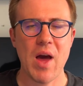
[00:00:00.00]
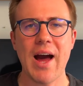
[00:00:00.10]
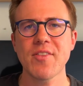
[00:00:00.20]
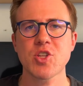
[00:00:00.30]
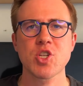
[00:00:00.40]

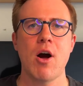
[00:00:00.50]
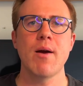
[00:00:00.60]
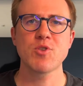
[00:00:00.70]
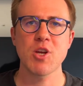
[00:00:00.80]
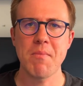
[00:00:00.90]
at the
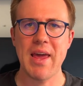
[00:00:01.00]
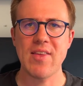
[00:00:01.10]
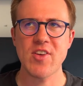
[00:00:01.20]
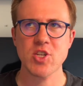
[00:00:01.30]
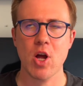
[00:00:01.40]
time to me,
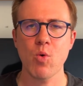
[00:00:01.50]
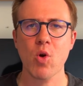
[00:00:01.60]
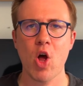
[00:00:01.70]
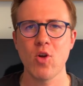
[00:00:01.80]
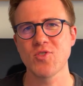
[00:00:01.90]
this whole
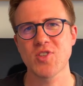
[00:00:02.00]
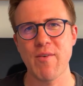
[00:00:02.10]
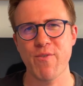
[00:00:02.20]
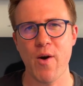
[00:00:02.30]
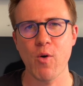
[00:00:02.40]

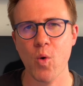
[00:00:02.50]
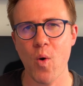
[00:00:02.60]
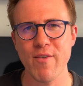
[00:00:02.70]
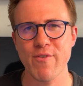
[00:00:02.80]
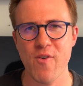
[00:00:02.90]
concept felt
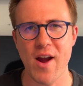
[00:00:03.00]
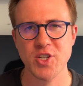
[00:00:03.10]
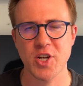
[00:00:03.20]
quite fresh.